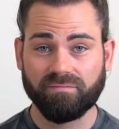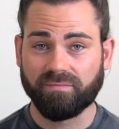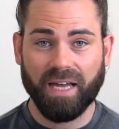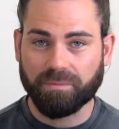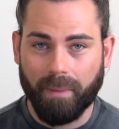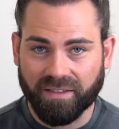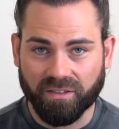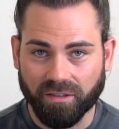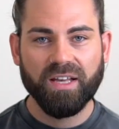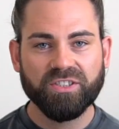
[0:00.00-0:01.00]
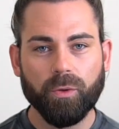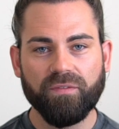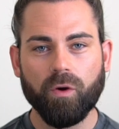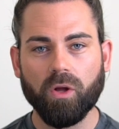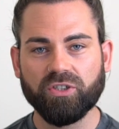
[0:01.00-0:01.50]
that's mental. So if
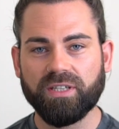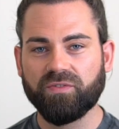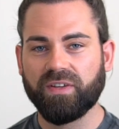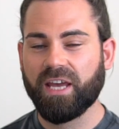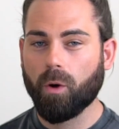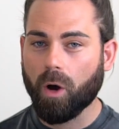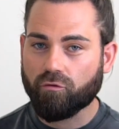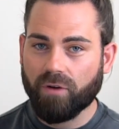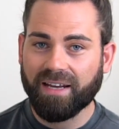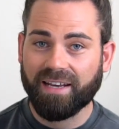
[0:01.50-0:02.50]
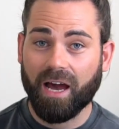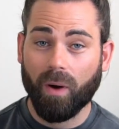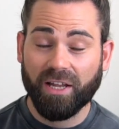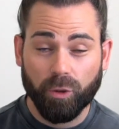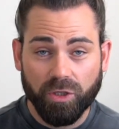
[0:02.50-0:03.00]
you're watching this video right now
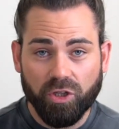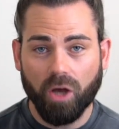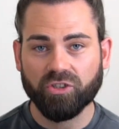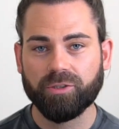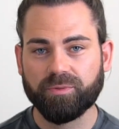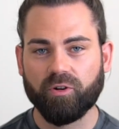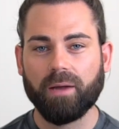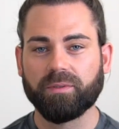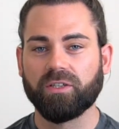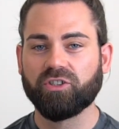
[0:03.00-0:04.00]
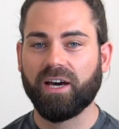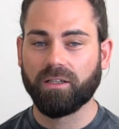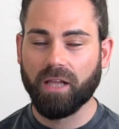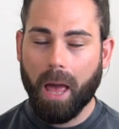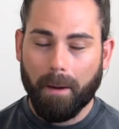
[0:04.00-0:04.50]
and you are not subscribed to the
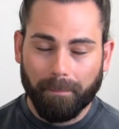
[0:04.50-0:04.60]
channel,